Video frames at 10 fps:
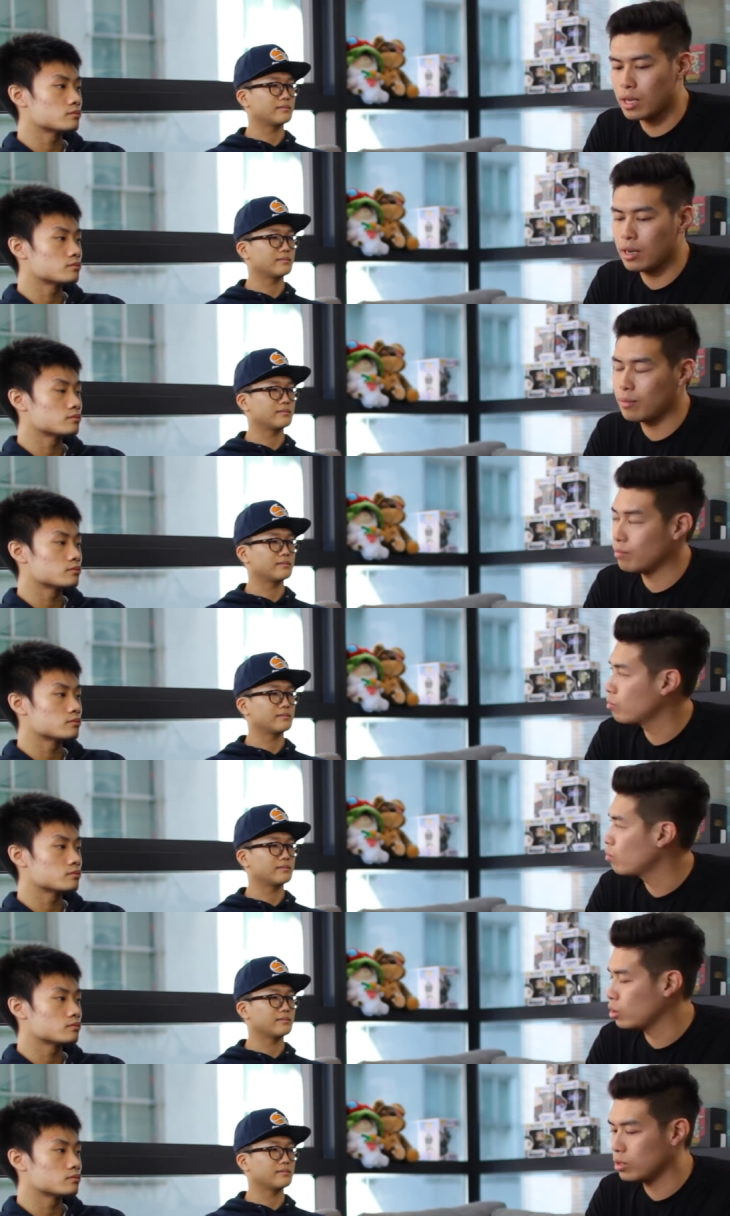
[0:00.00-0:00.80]
Speaker 1: um,
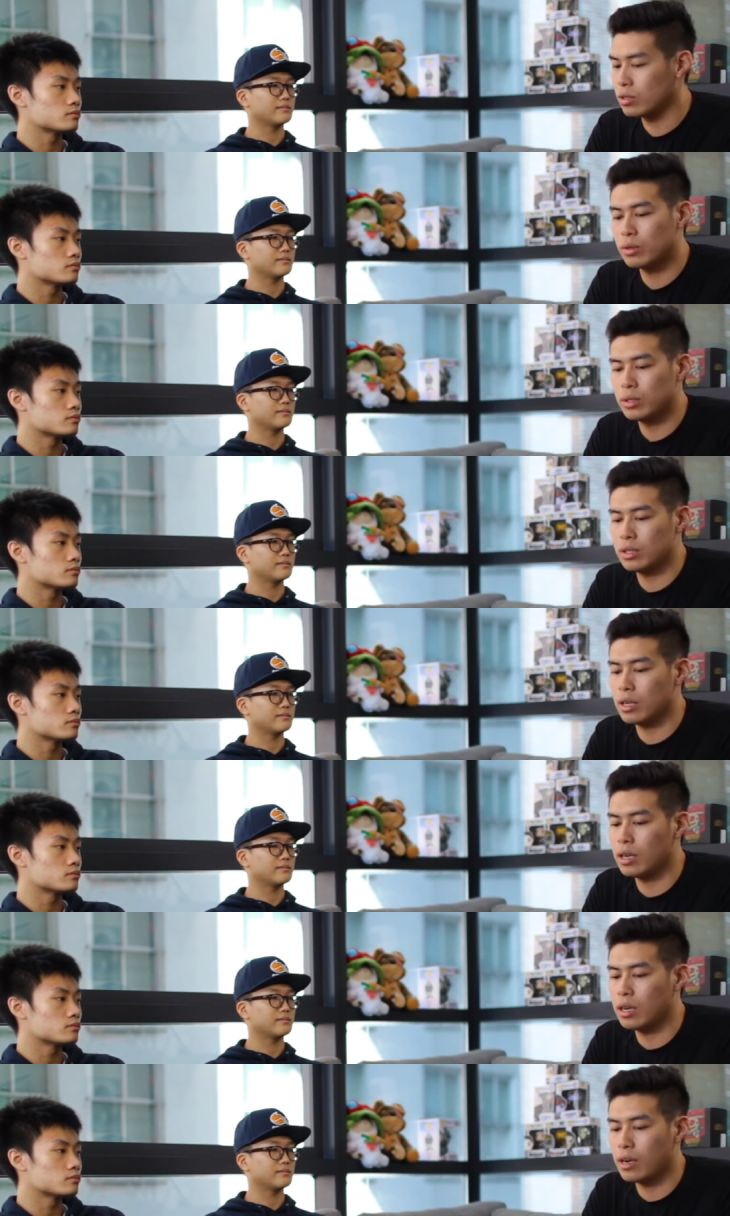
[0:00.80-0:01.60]
both your roles
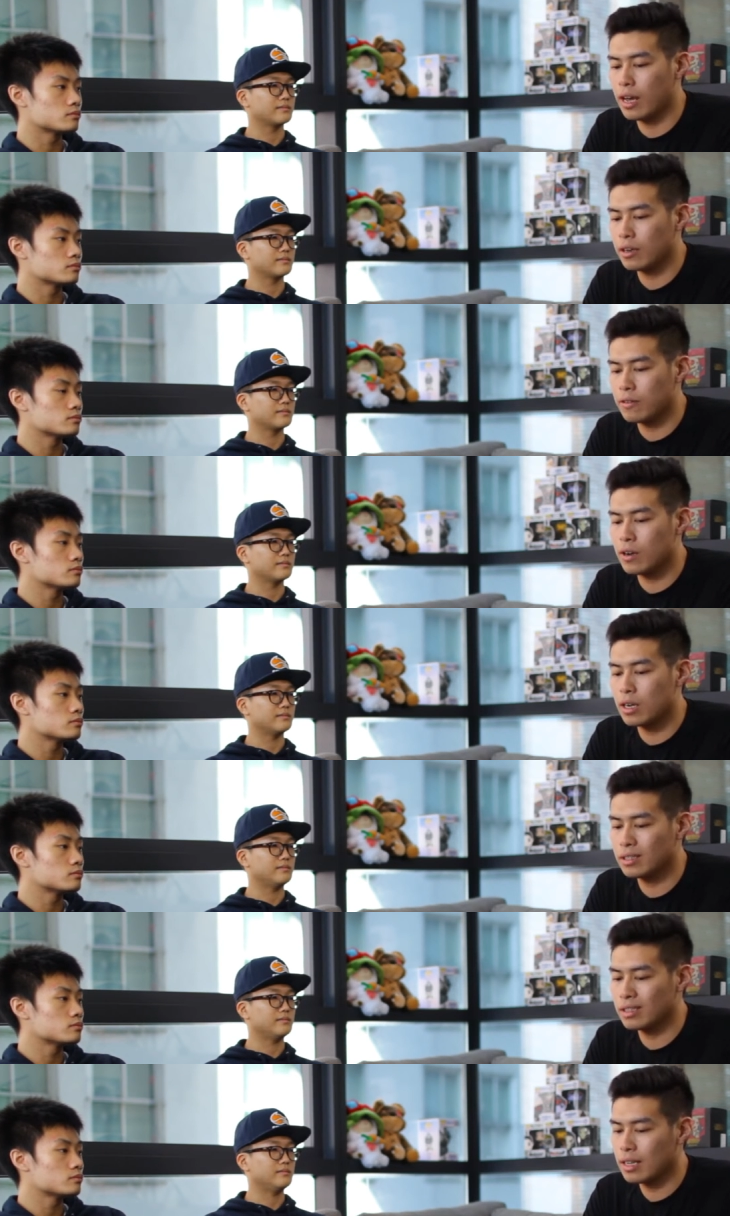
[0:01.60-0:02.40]
on Echo
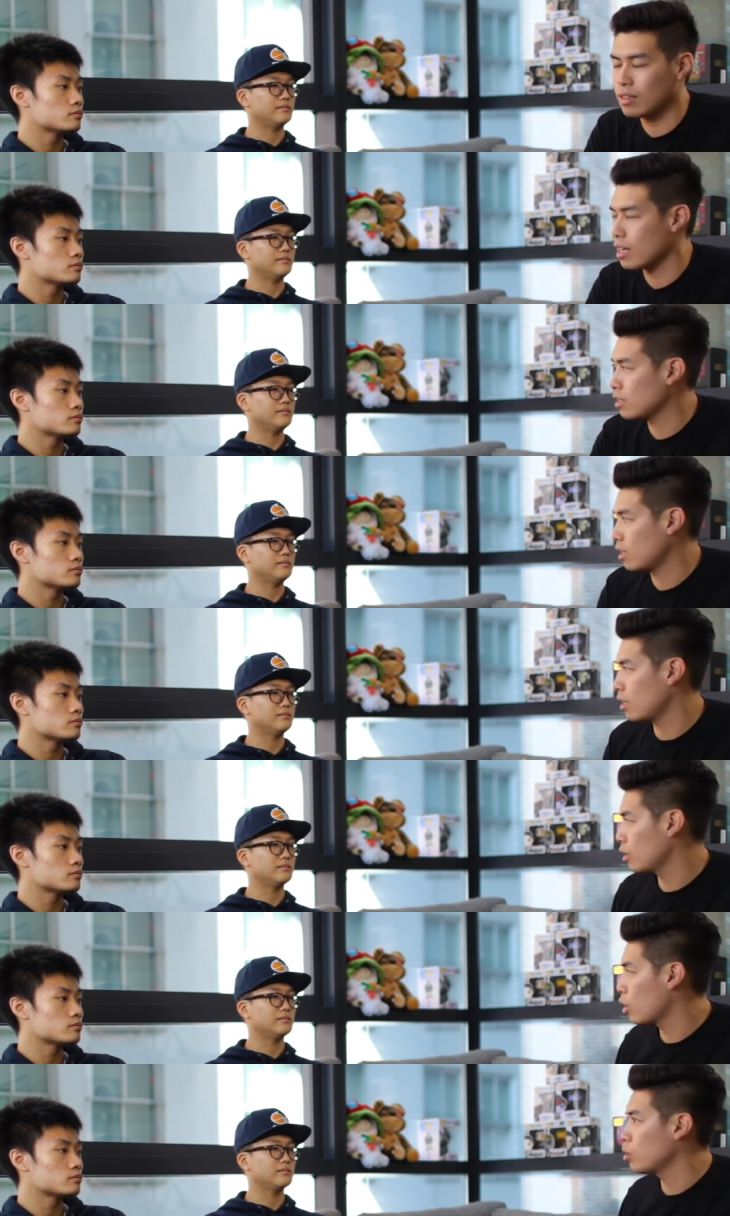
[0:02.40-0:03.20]
Fox as
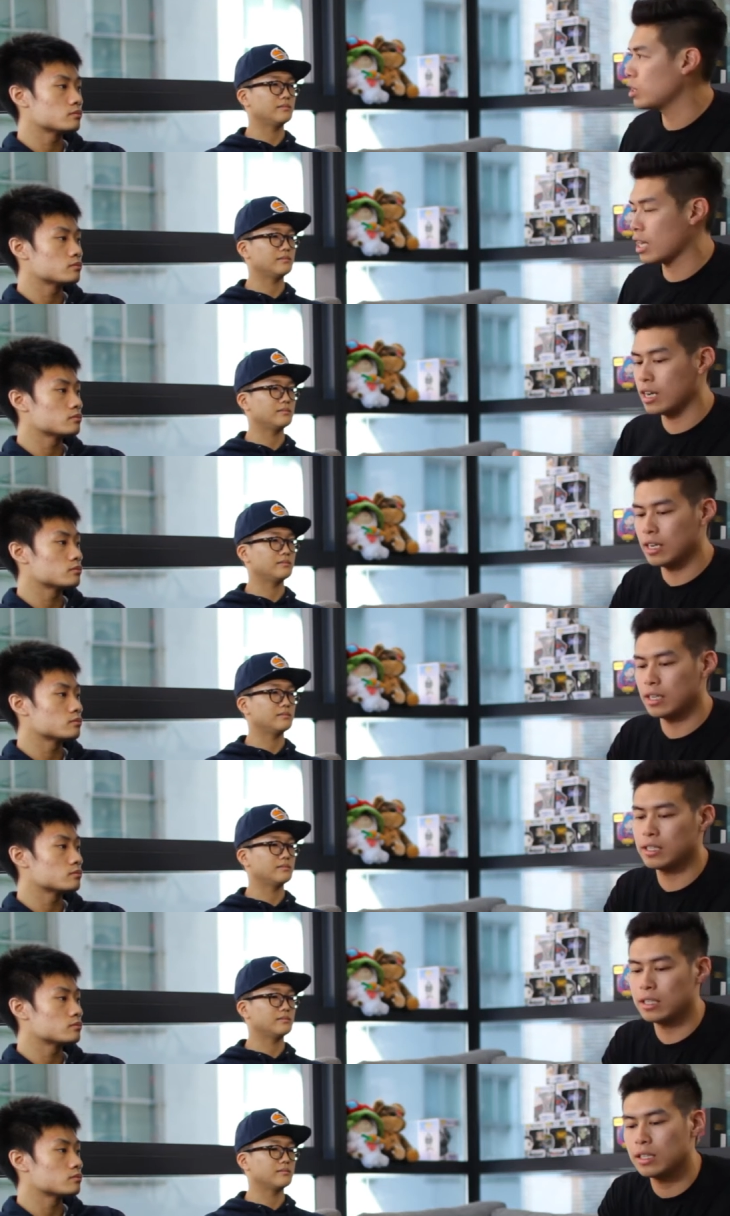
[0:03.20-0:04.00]
a coach and an
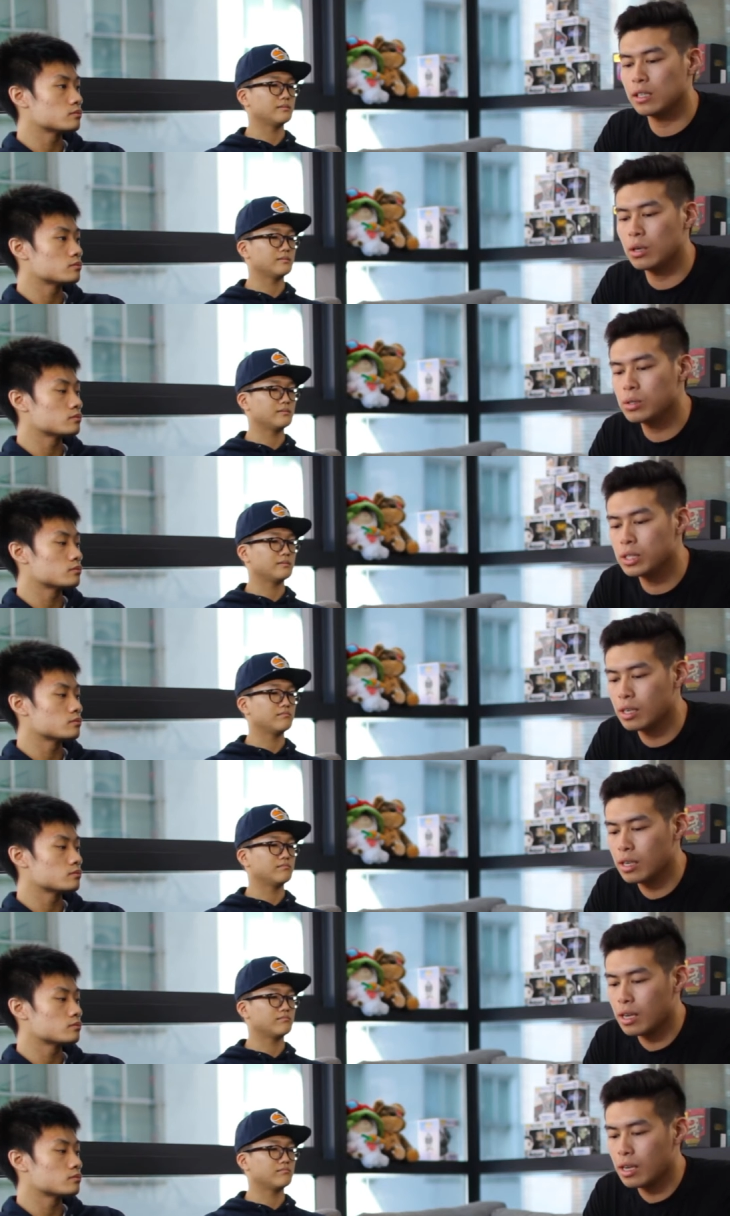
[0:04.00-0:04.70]
assistant coach,